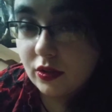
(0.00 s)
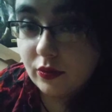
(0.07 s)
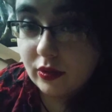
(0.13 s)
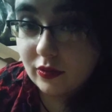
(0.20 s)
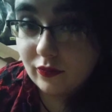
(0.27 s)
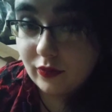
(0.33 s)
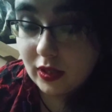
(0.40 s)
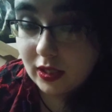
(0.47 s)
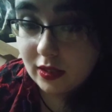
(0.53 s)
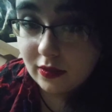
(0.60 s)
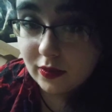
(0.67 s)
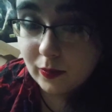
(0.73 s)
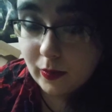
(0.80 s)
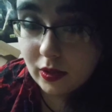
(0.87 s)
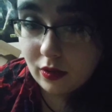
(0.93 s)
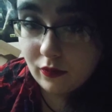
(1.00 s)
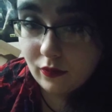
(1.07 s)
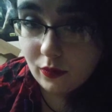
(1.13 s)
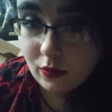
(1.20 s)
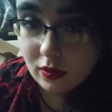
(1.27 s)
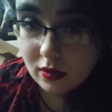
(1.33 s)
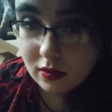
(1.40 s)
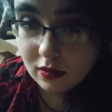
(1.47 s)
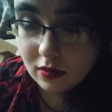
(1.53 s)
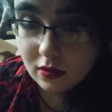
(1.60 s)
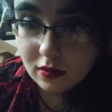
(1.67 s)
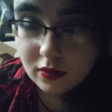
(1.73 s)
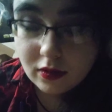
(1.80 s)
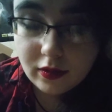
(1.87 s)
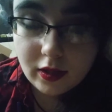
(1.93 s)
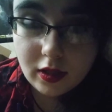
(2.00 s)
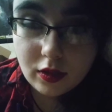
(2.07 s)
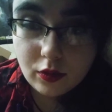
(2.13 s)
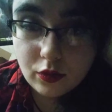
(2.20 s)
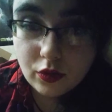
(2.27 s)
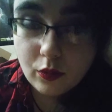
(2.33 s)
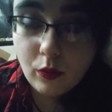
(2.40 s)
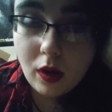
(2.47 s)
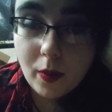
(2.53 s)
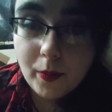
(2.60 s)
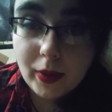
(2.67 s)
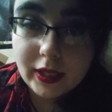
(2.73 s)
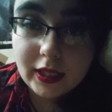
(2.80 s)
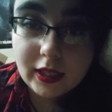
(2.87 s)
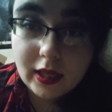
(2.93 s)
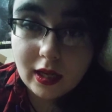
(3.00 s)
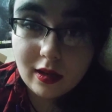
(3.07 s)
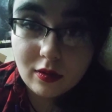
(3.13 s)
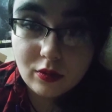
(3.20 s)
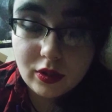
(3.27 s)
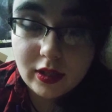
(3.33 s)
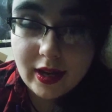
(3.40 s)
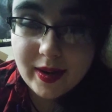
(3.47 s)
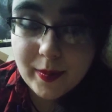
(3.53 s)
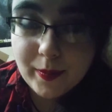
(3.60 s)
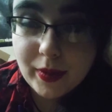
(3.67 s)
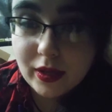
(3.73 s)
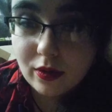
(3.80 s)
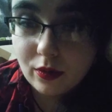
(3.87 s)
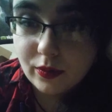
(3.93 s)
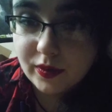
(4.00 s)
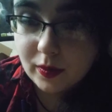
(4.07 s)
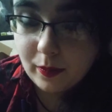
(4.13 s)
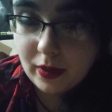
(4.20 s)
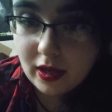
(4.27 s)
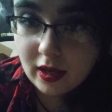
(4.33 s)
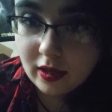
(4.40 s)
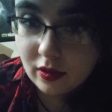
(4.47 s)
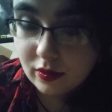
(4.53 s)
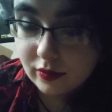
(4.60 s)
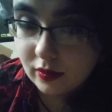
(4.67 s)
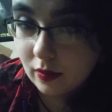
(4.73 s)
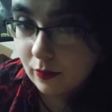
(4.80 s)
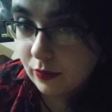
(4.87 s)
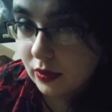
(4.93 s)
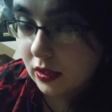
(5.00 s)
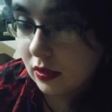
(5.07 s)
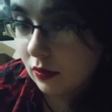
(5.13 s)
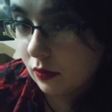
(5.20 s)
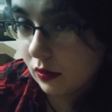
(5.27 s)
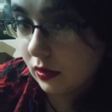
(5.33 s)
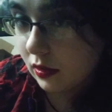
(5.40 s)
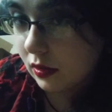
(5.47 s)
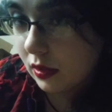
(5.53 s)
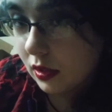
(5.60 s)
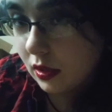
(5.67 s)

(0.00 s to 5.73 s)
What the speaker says: you can find a spell for. So say you want money now. You got a bill to pay or something, or